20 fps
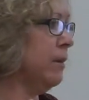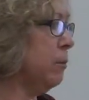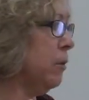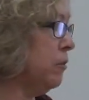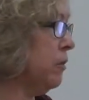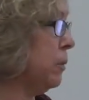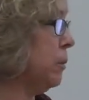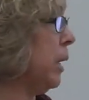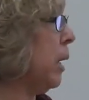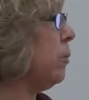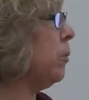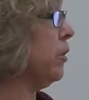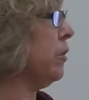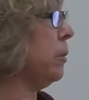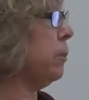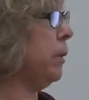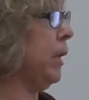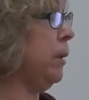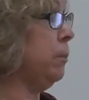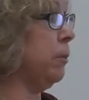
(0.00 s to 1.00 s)
Some of them come with
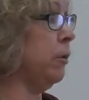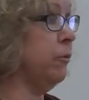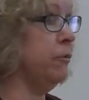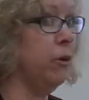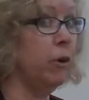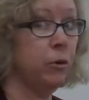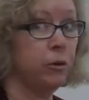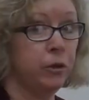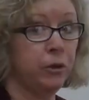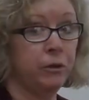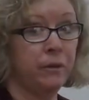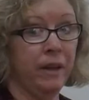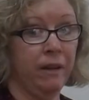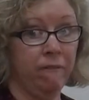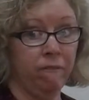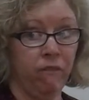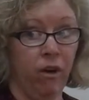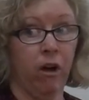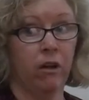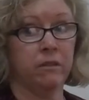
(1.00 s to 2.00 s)
a paper folder
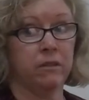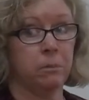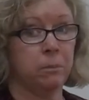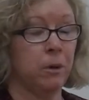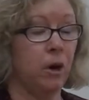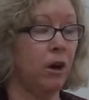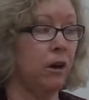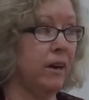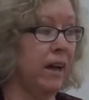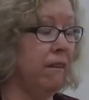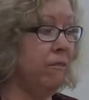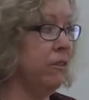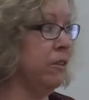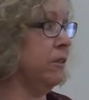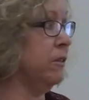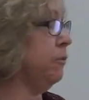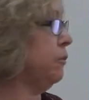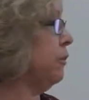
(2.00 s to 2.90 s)
that falls apart after the